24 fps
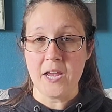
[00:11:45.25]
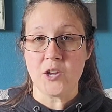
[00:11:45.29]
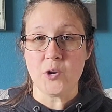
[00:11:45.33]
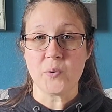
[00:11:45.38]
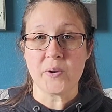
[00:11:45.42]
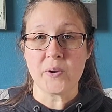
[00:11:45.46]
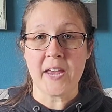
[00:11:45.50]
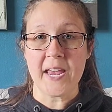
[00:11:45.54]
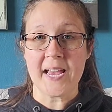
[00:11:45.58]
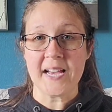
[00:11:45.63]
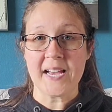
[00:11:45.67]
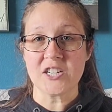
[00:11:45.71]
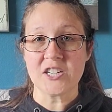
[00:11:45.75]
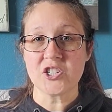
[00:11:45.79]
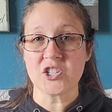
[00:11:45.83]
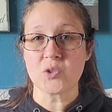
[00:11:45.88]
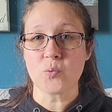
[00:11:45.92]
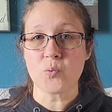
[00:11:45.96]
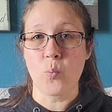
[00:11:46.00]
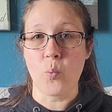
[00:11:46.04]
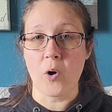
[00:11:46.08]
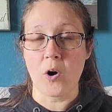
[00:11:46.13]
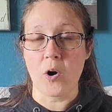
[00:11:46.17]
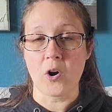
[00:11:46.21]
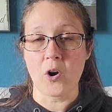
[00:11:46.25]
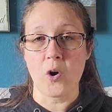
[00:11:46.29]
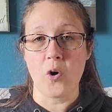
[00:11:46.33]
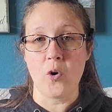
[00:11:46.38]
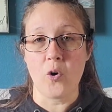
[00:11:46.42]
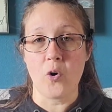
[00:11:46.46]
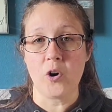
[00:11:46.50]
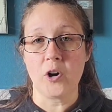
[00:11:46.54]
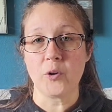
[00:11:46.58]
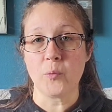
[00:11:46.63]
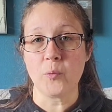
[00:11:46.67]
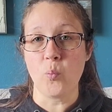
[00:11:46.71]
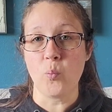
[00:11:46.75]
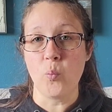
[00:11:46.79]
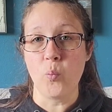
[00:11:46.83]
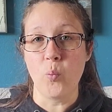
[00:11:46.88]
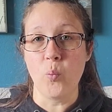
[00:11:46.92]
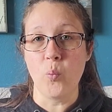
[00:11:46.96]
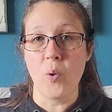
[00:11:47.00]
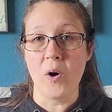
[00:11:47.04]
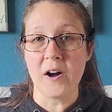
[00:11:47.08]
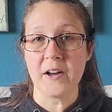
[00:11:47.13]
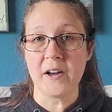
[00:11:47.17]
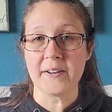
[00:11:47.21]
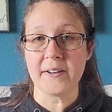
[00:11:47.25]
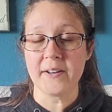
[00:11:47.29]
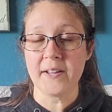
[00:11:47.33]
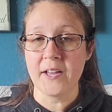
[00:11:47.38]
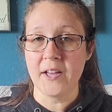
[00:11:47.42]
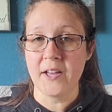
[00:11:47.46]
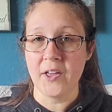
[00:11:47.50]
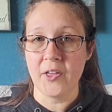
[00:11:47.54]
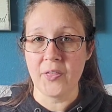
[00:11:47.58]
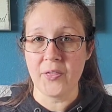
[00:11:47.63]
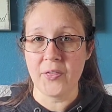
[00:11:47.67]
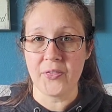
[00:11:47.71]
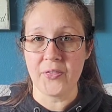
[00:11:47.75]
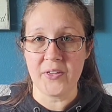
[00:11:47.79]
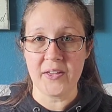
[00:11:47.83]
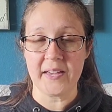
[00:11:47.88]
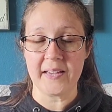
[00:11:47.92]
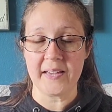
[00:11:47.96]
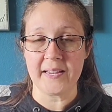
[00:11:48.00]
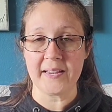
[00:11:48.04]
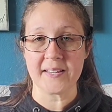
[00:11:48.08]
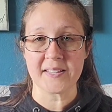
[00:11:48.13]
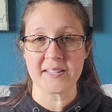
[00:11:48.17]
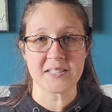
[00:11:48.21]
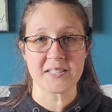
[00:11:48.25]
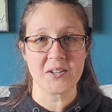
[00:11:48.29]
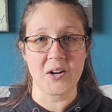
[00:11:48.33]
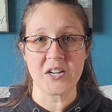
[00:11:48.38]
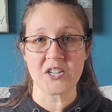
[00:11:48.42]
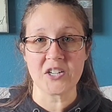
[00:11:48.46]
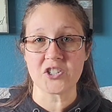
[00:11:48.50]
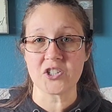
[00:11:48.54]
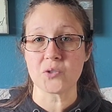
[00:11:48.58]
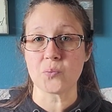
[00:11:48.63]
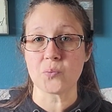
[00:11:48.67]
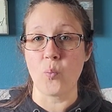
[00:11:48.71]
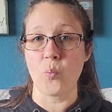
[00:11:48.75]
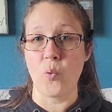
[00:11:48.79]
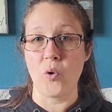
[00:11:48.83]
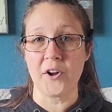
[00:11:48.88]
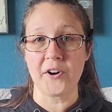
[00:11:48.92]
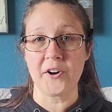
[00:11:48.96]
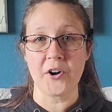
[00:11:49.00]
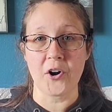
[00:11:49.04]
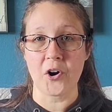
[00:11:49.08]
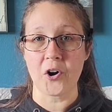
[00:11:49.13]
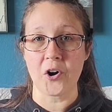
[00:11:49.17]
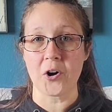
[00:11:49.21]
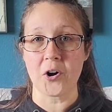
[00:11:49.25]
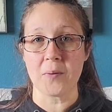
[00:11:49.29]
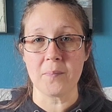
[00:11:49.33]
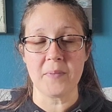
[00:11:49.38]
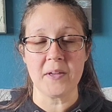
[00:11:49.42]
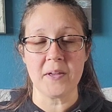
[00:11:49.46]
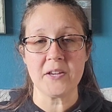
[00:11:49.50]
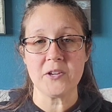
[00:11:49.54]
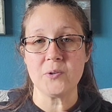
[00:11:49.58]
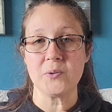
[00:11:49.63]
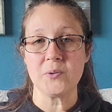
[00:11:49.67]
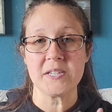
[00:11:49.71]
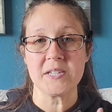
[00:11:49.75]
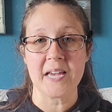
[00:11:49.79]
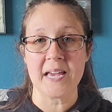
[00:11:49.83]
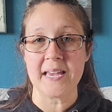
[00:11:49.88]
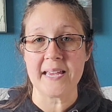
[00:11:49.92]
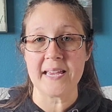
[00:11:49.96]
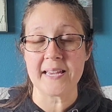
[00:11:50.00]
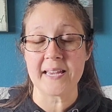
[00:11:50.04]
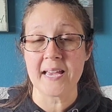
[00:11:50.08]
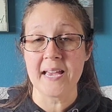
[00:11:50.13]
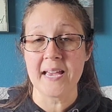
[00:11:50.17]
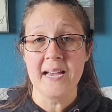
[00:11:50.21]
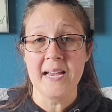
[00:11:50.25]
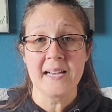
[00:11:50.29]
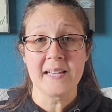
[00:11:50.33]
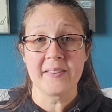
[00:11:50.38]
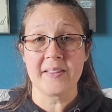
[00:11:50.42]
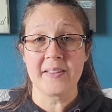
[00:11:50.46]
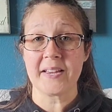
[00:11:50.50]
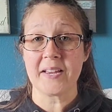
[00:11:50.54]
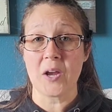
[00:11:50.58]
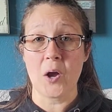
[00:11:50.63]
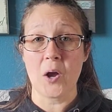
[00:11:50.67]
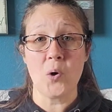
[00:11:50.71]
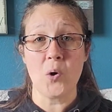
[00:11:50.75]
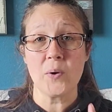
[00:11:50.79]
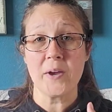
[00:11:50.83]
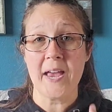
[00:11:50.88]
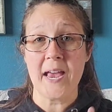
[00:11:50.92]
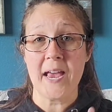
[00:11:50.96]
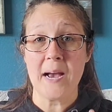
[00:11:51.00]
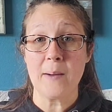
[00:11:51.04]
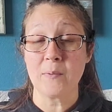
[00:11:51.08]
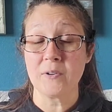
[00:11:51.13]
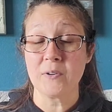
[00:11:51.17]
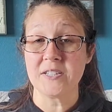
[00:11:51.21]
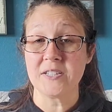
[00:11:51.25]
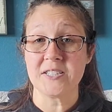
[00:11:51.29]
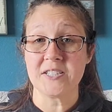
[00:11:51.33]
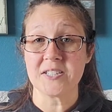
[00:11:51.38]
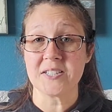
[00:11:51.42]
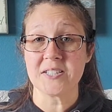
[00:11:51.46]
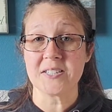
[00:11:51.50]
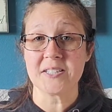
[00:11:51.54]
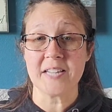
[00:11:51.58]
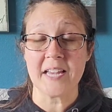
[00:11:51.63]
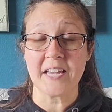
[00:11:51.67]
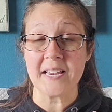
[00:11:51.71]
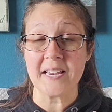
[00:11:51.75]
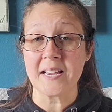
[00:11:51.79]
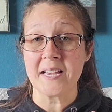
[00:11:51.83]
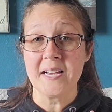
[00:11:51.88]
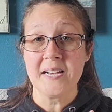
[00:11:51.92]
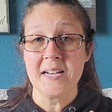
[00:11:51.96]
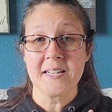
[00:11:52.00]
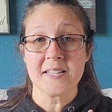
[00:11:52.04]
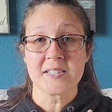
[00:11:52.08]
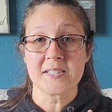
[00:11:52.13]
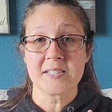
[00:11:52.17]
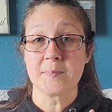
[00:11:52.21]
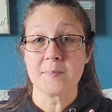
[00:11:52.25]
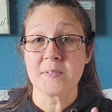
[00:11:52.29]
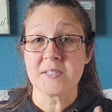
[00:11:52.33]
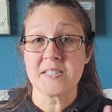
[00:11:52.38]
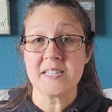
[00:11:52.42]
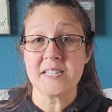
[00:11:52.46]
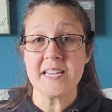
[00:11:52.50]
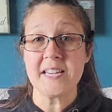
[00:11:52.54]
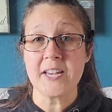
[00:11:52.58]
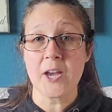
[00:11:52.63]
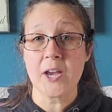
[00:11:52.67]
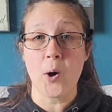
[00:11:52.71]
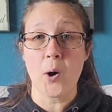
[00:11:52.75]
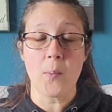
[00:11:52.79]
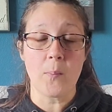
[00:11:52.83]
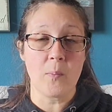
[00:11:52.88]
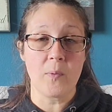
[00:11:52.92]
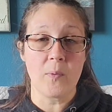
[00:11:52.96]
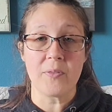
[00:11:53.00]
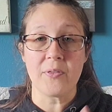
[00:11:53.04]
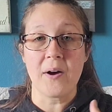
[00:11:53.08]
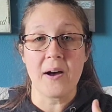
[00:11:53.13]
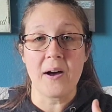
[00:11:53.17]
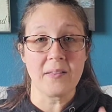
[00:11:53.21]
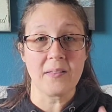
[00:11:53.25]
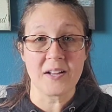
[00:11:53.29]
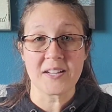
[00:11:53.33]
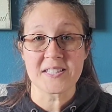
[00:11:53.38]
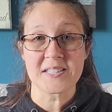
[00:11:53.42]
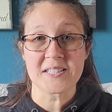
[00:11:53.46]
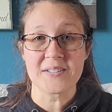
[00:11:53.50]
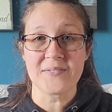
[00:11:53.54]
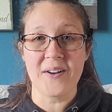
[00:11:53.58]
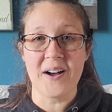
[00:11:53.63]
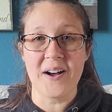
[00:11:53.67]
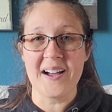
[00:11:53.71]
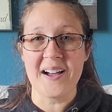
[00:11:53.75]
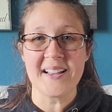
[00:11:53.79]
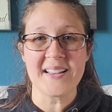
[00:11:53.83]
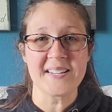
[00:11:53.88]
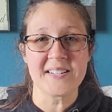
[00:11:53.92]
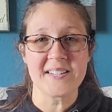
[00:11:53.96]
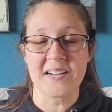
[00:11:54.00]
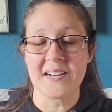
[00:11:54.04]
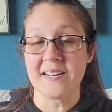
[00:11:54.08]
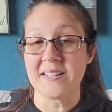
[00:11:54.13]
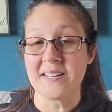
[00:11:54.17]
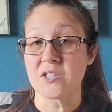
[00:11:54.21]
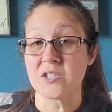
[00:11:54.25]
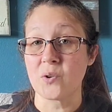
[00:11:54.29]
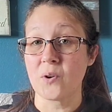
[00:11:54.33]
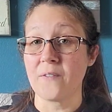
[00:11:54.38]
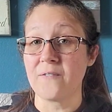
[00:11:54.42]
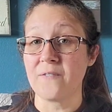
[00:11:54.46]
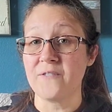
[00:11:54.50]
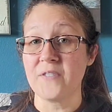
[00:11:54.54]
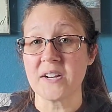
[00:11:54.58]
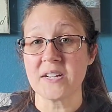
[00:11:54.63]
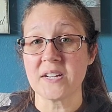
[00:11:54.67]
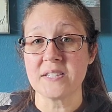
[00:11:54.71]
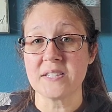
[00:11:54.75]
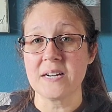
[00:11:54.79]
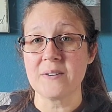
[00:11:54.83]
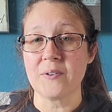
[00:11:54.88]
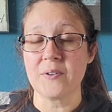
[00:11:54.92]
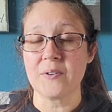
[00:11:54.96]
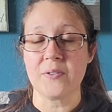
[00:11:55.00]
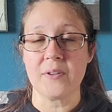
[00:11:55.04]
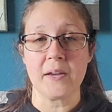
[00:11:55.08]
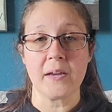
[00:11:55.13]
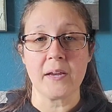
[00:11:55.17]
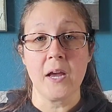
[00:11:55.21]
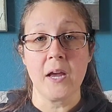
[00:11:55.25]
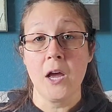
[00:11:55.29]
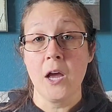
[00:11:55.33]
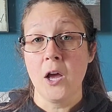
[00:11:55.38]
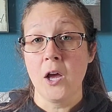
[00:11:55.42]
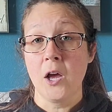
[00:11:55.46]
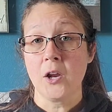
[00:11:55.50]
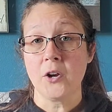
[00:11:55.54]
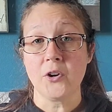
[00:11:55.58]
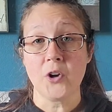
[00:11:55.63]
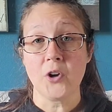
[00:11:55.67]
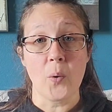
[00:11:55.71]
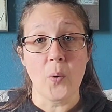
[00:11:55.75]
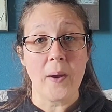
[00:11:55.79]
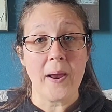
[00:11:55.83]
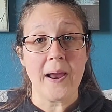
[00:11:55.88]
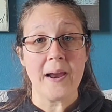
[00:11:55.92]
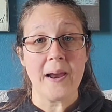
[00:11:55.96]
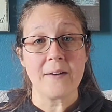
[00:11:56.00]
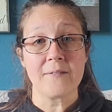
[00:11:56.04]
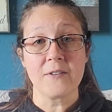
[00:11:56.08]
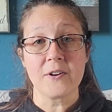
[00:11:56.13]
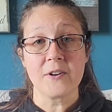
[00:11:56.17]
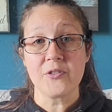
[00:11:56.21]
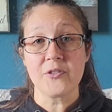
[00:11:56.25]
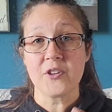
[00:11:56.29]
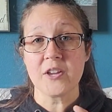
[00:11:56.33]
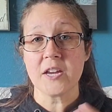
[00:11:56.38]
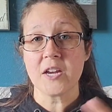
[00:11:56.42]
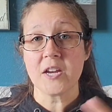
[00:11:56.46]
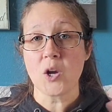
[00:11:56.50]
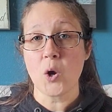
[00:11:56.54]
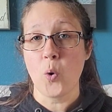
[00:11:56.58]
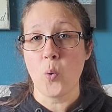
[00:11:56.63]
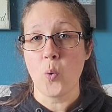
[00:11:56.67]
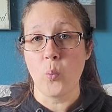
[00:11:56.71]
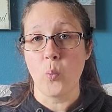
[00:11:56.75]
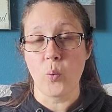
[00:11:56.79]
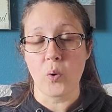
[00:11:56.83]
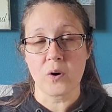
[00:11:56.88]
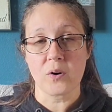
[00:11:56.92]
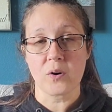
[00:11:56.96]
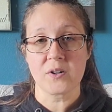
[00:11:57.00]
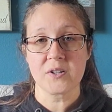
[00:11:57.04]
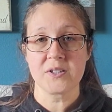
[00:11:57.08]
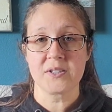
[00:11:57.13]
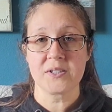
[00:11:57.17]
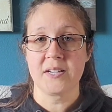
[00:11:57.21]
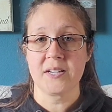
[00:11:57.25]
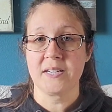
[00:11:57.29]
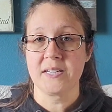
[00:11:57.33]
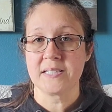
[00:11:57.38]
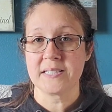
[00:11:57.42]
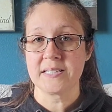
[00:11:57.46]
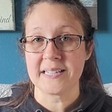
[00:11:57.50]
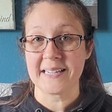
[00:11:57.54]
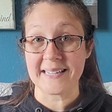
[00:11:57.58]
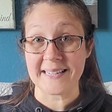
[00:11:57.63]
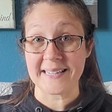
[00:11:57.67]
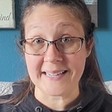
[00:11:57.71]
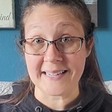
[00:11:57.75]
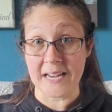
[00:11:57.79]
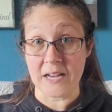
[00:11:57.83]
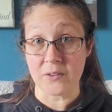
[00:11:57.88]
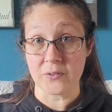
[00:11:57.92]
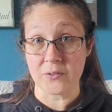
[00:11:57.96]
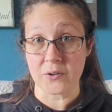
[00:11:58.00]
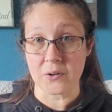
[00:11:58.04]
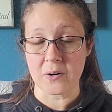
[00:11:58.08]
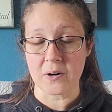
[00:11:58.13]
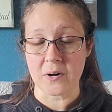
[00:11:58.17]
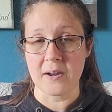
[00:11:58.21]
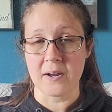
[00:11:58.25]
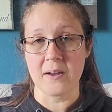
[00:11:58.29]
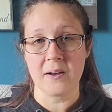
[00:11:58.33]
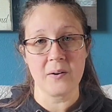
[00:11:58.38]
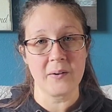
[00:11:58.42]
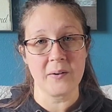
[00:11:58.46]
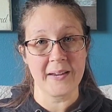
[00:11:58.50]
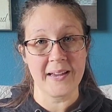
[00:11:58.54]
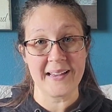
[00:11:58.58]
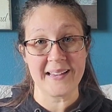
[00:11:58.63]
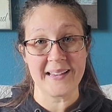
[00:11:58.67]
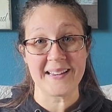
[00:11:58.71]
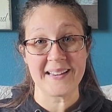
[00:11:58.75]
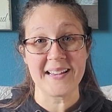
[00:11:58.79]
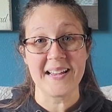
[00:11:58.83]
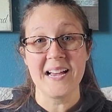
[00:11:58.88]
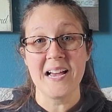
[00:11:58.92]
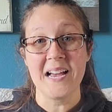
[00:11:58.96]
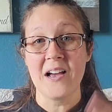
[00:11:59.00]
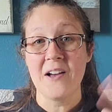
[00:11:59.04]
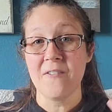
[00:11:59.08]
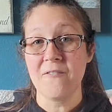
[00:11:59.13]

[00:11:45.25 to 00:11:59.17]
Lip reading: You can't just work on one thing. It's not just one herb that you take, like, okay, I'm going to just take some sea kelp with lots of iodine. It's going to fix everything. No, everything works together, okay?